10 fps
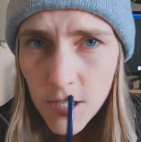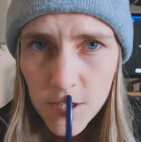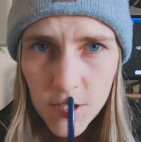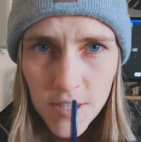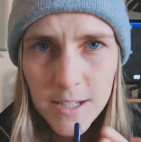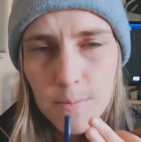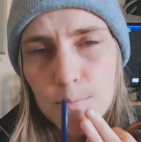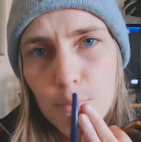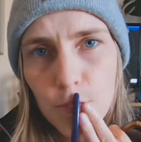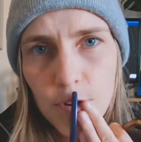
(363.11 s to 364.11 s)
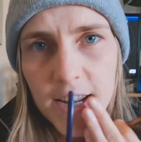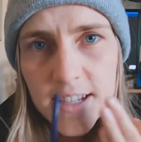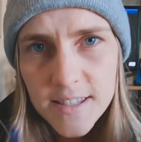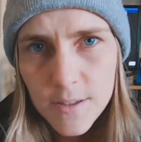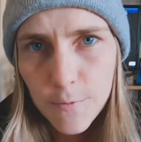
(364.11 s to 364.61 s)
so that it
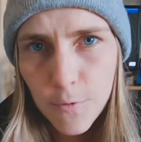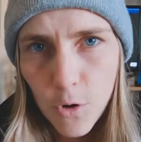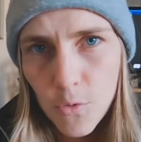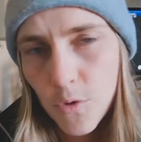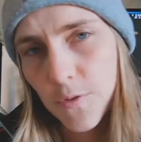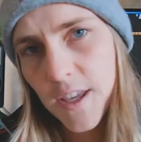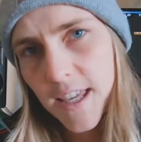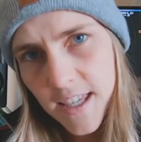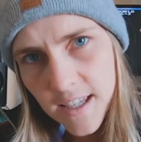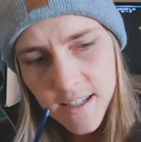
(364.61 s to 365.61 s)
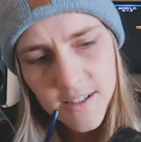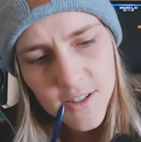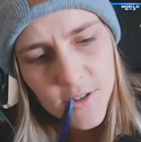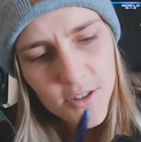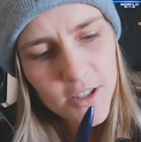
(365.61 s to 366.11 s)
breaks the flow of air
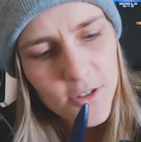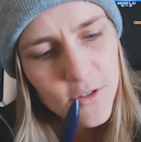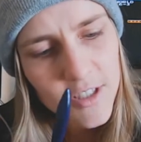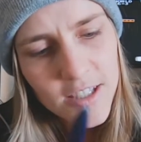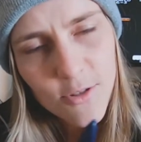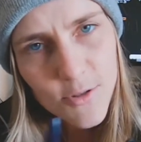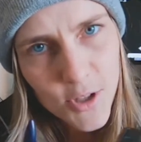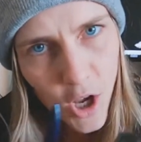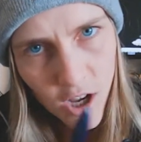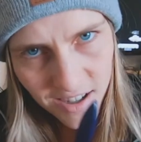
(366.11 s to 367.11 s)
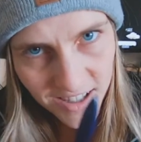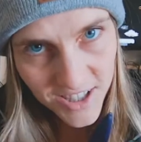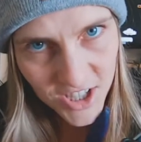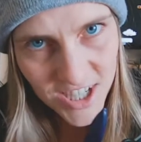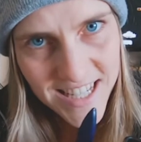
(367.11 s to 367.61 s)
so that you don't get those
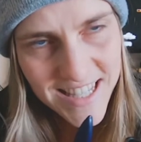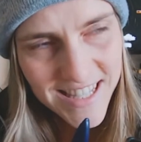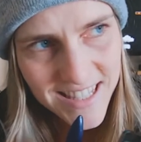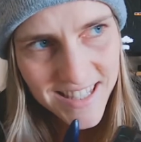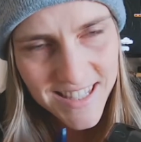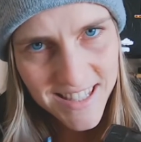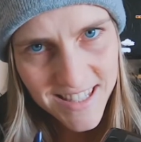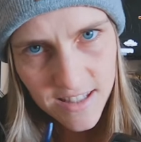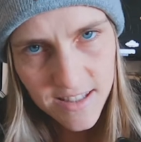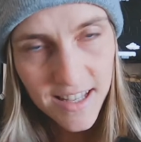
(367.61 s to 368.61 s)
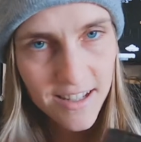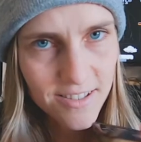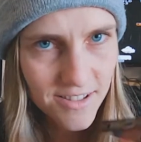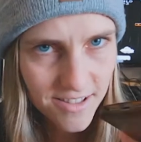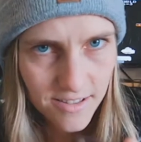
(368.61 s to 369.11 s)
harsh
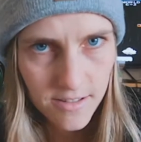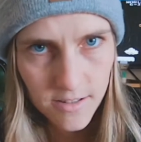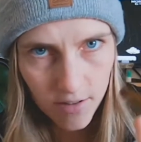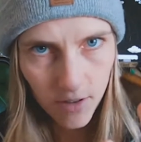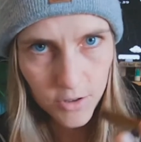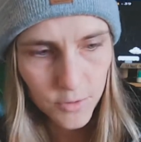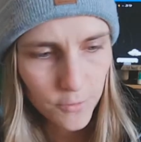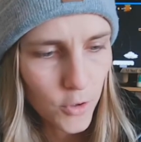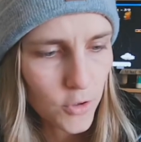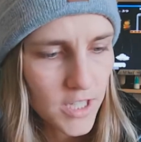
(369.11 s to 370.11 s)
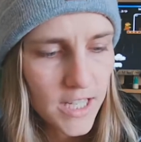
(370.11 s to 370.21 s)
sounds on your phone.